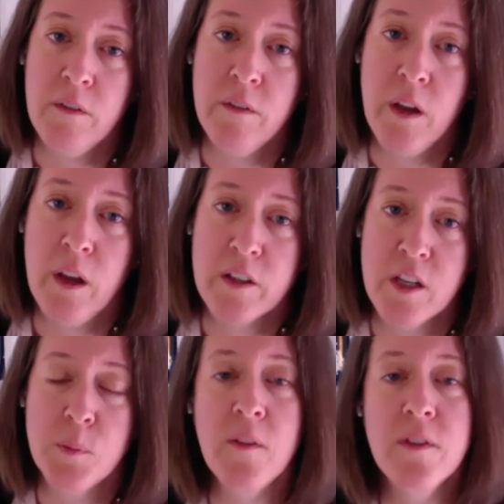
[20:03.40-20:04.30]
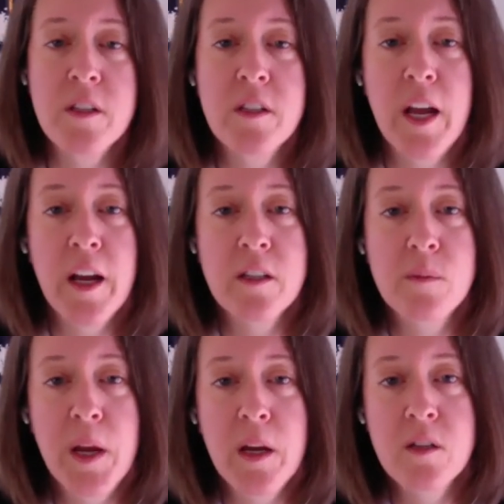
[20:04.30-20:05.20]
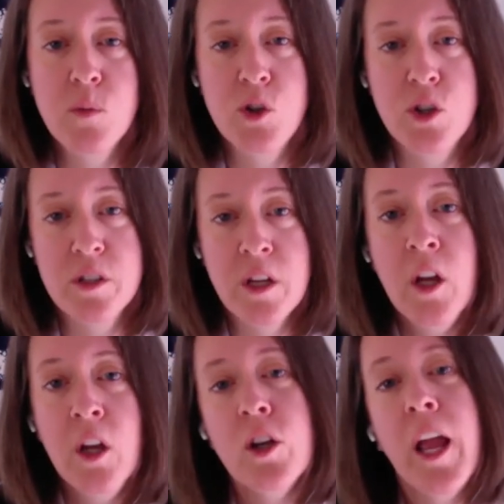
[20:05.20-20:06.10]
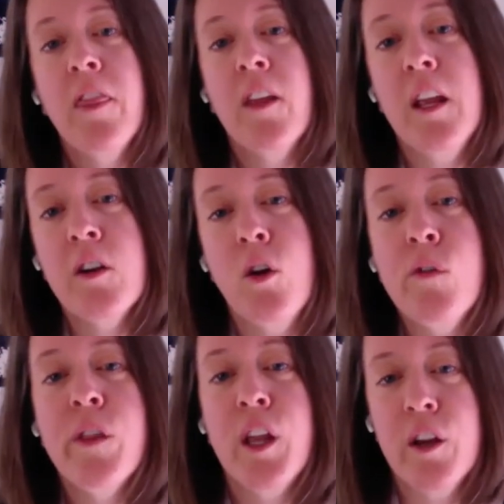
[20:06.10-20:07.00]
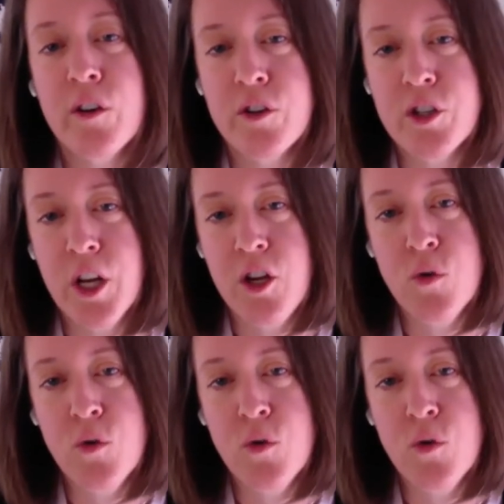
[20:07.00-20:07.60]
of excess profits tax base, which is look at the year over the years,